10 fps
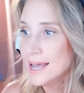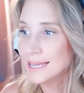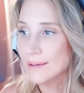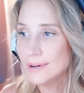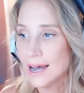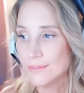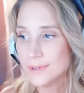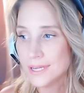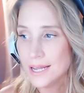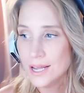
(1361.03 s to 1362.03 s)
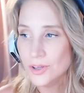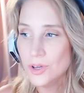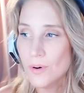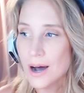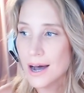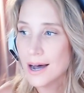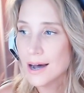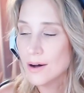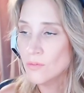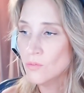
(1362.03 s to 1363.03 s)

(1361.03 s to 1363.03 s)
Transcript: KPDubbs, you are